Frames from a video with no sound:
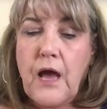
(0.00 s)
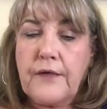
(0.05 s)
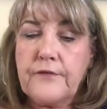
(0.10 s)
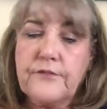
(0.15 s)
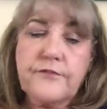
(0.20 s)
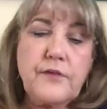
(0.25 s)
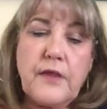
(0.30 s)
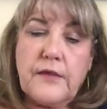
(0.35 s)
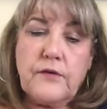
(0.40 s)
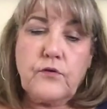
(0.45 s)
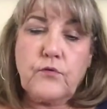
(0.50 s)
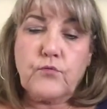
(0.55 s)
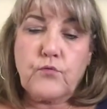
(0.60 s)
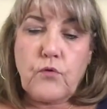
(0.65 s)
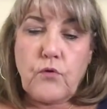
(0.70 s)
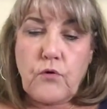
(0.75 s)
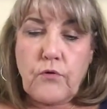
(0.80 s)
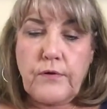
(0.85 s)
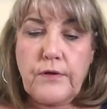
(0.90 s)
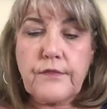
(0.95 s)
I say to
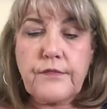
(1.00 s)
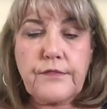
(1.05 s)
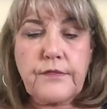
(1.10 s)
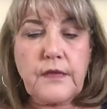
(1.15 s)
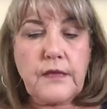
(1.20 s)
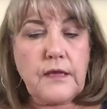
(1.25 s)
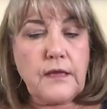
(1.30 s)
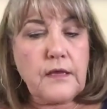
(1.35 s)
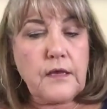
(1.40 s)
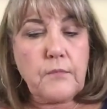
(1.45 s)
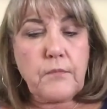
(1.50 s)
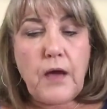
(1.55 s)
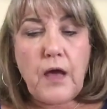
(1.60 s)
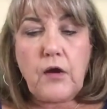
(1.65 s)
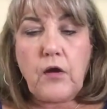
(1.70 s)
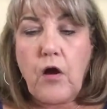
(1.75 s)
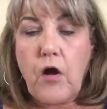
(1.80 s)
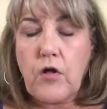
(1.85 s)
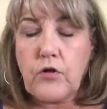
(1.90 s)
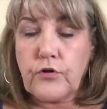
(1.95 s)
Rory, thinking
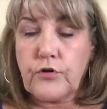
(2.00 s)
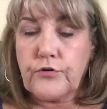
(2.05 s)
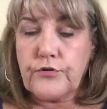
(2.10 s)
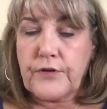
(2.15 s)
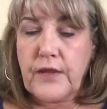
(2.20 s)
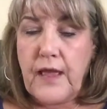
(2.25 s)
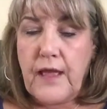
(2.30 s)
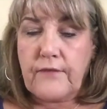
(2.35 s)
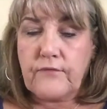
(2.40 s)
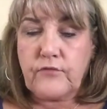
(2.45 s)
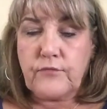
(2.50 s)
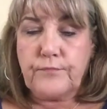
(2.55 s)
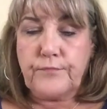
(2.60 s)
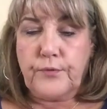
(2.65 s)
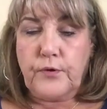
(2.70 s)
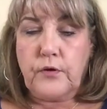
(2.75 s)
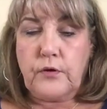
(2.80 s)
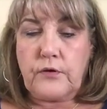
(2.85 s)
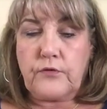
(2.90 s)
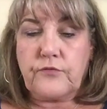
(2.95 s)
about all her dad's
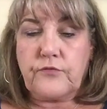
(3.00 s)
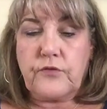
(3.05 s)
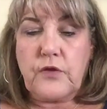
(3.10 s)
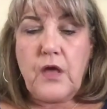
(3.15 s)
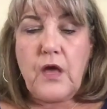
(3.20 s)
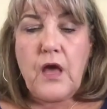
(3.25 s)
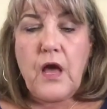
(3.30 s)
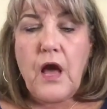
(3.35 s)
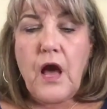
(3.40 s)
books.